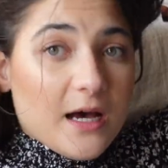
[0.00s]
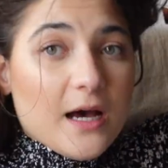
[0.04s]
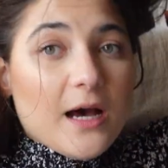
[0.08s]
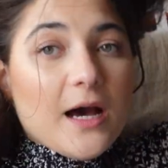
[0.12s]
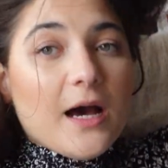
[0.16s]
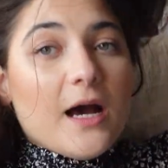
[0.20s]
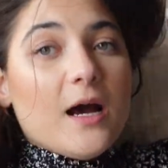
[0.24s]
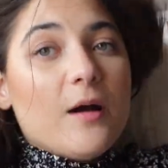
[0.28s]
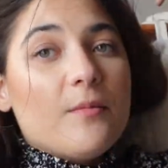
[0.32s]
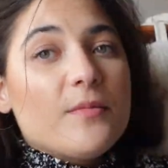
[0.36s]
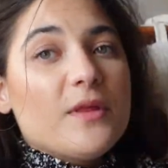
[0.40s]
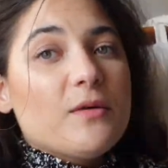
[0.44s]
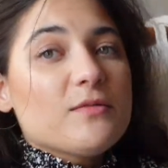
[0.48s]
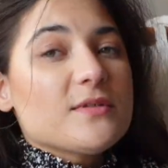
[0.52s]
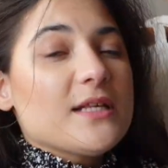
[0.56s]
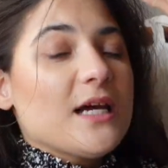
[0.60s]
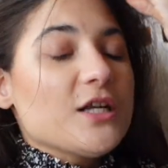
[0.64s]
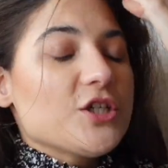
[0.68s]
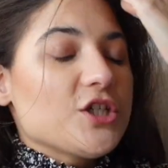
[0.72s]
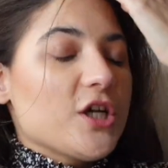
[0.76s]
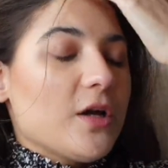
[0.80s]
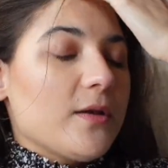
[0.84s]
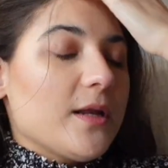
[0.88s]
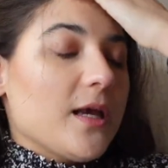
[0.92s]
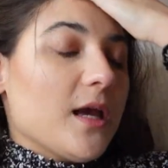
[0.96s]
There was
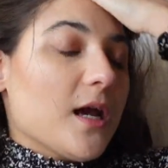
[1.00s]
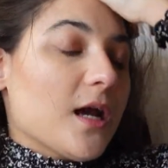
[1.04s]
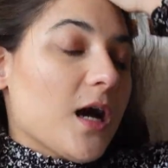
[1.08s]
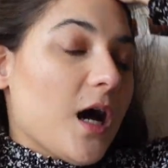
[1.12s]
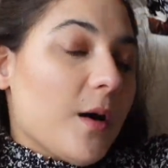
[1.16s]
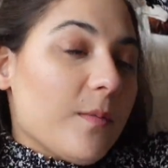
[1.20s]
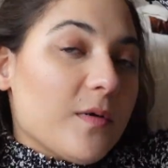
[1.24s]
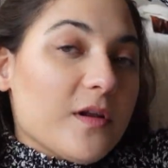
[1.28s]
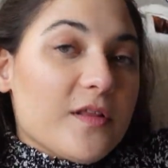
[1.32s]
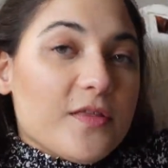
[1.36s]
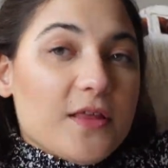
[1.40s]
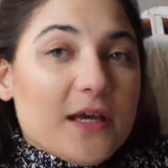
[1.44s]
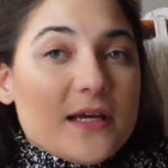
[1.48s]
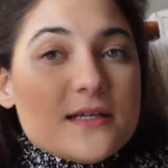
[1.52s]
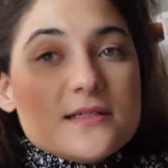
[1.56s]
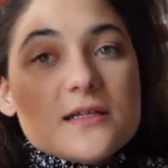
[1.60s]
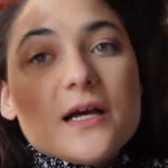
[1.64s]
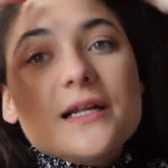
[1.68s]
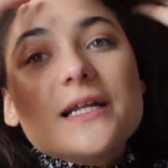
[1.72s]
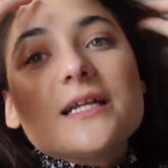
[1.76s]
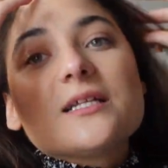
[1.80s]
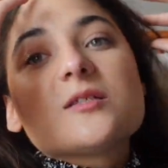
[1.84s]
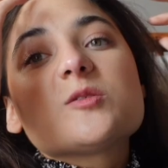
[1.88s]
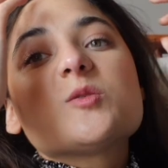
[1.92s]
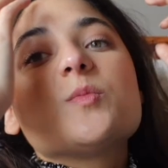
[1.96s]
actually only a couple of things that I
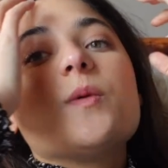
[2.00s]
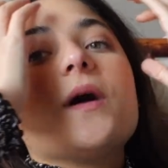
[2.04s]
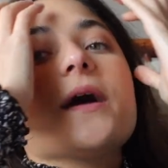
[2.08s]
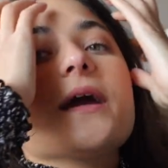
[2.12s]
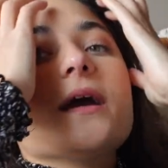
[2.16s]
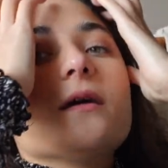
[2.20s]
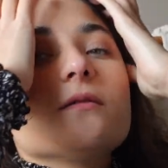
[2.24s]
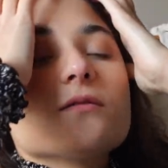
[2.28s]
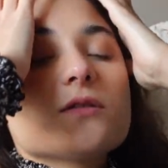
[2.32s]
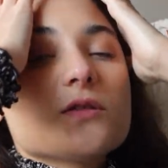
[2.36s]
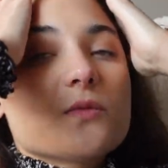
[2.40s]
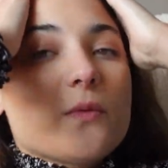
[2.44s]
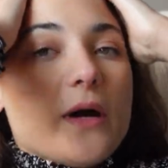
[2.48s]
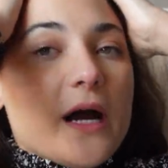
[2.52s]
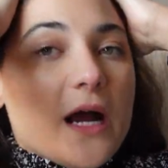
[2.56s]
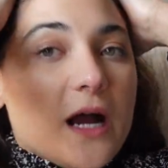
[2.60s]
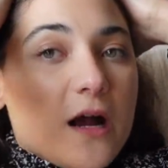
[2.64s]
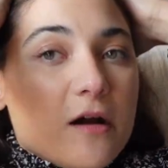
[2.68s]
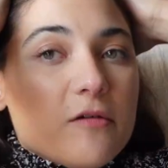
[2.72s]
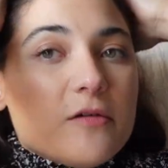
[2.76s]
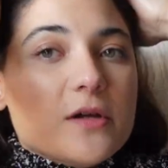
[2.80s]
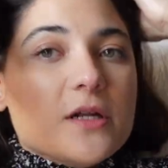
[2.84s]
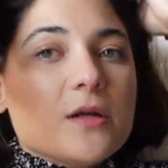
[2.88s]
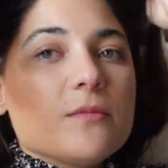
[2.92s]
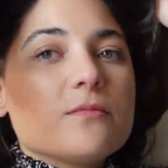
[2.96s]
needed to buy
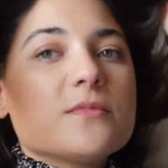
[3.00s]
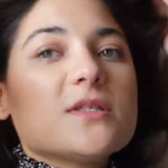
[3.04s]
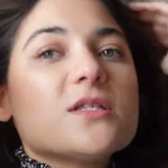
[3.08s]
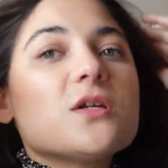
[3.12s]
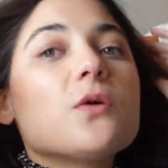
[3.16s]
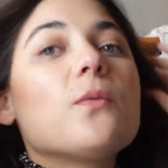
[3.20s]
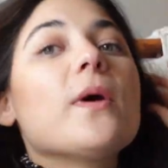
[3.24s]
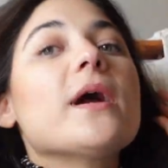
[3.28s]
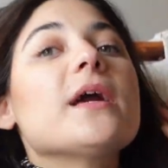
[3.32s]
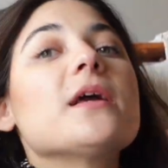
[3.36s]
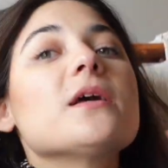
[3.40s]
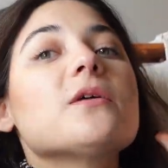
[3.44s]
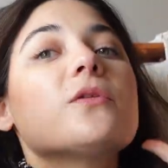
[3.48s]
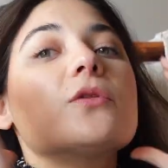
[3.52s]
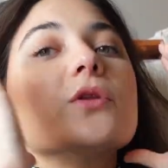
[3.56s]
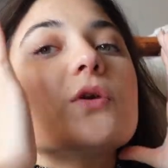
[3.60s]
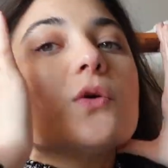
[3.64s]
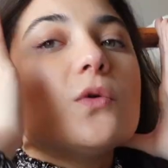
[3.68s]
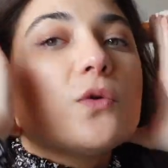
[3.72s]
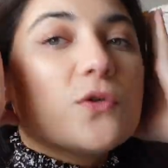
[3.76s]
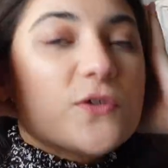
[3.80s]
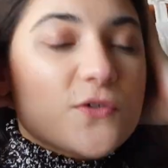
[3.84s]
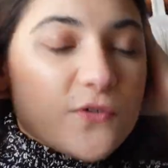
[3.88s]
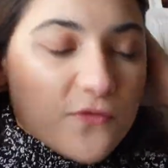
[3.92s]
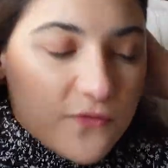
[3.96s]
elsewhere, and I'm still waiting on the
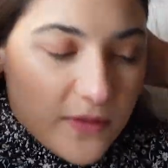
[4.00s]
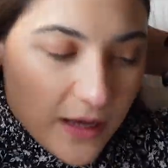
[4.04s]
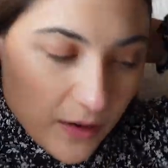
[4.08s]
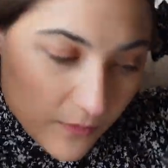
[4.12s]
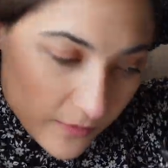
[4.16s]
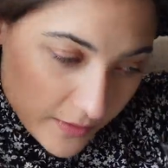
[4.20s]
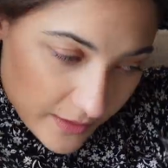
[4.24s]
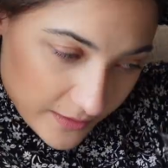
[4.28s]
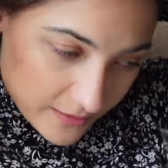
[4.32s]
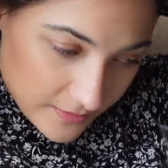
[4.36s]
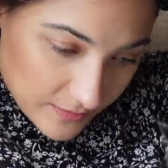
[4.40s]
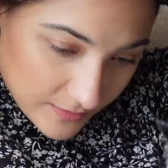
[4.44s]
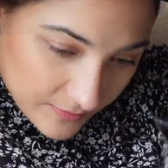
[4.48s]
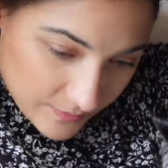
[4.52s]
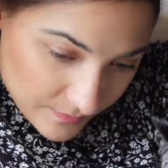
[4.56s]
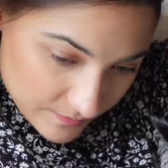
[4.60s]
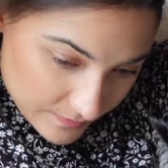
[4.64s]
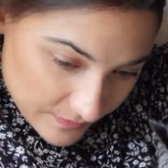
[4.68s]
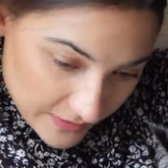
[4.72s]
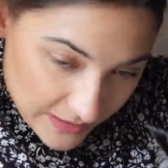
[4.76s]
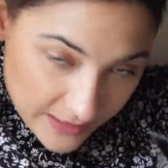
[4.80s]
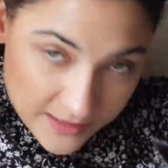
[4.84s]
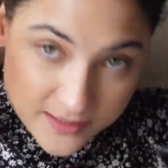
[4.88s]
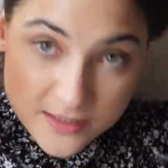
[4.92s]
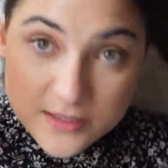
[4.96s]
order of that one.
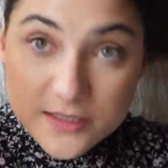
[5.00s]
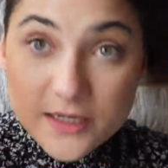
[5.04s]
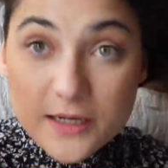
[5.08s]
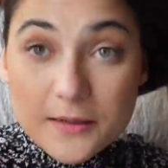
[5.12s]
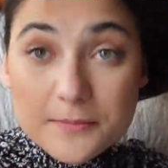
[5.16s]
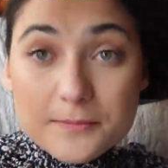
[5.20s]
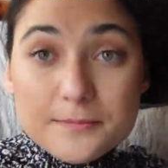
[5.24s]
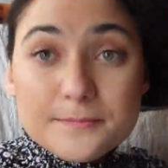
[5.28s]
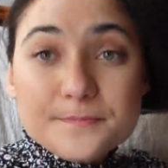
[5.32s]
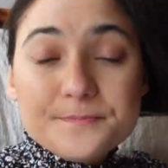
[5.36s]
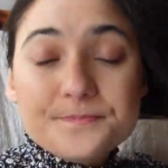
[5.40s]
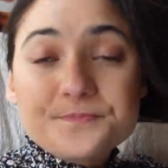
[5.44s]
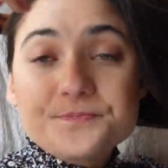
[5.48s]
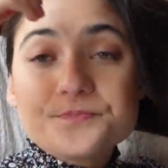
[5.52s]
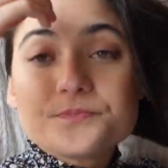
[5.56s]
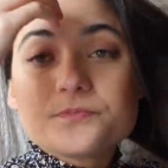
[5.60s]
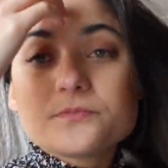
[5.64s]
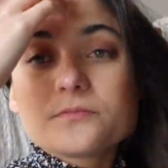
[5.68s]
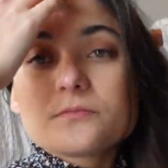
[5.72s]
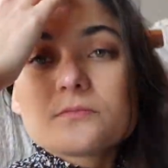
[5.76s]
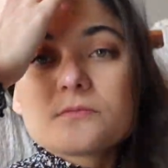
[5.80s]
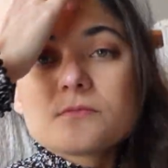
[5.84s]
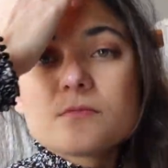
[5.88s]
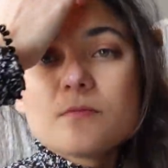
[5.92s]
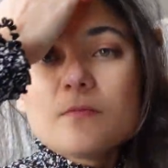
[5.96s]
But
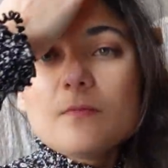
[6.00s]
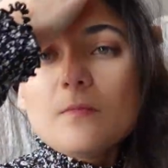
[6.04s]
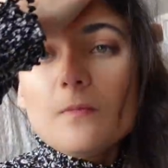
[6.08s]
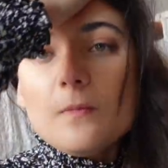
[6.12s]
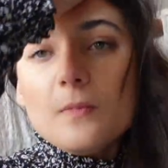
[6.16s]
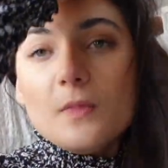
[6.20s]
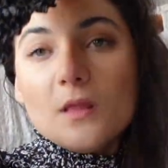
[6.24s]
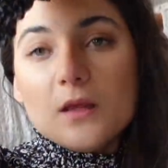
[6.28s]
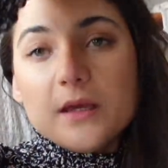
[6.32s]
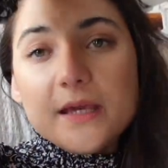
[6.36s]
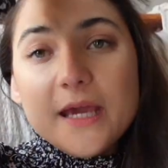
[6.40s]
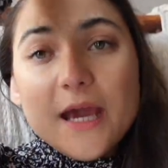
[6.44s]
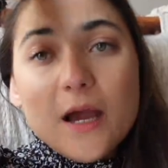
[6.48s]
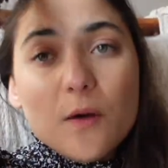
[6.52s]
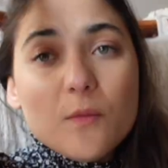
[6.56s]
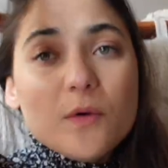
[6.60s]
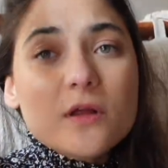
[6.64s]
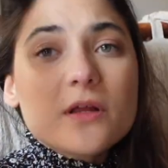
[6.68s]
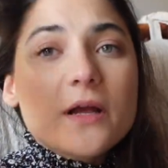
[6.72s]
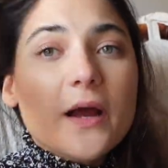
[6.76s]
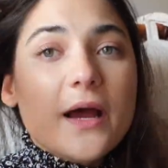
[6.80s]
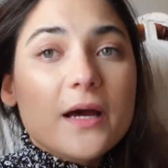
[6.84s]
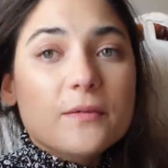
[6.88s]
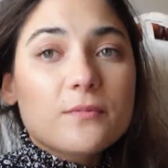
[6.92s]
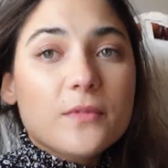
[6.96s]
yeah,
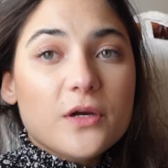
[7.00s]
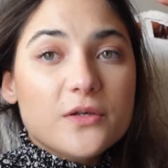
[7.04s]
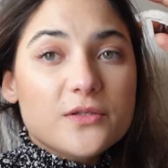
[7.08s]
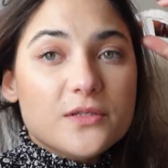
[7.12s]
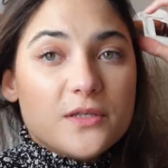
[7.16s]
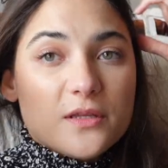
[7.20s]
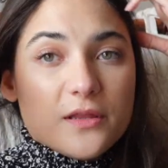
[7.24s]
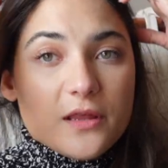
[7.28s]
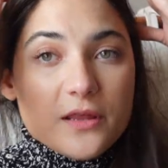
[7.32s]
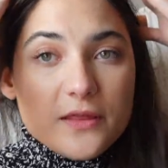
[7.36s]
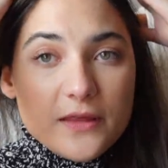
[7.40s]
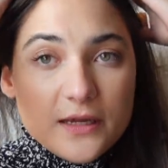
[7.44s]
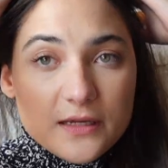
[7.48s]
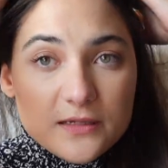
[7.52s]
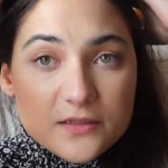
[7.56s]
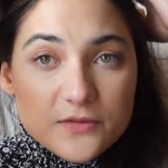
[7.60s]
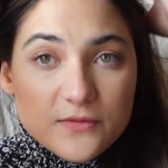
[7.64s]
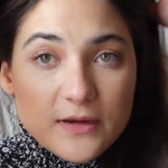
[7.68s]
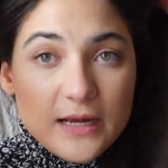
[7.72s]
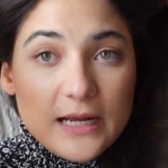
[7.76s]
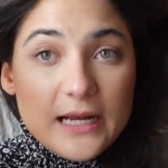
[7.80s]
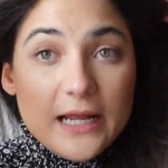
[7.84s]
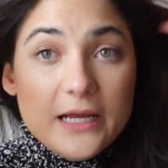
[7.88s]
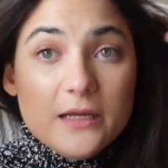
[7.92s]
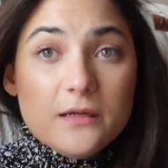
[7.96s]
Wilko had most of the things
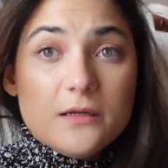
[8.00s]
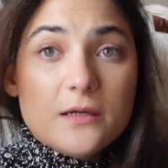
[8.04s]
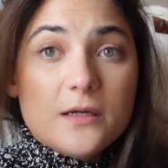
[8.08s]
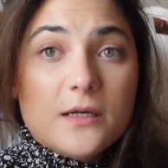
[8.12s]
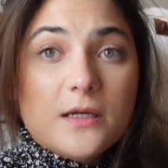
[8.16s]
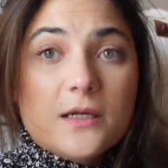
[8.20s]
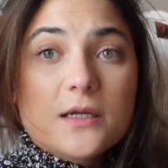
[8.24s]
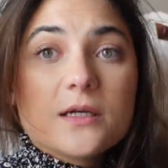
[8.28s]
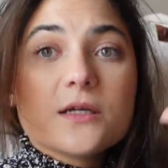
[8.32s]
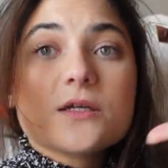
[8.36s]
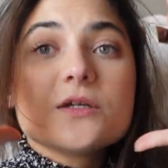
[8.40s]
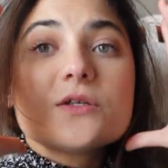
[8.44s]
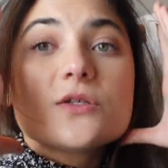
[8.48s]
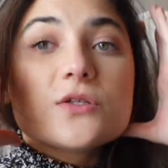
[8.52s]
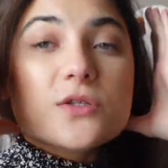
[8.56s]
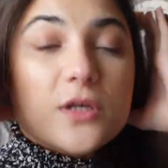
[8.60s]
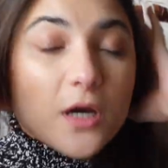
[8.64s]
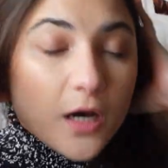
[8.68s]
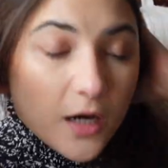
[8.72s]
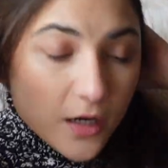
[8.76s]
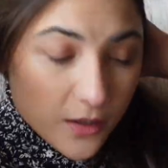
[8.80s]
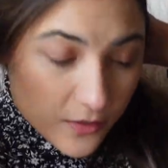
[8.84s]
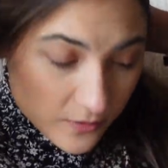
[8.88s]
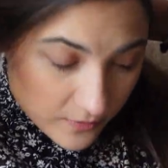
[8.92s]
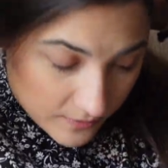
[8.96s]
really.
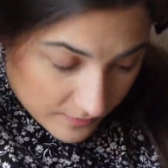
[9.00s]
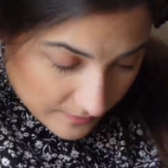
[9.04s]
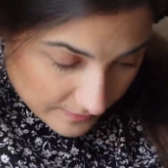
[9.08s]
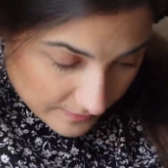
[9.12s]
So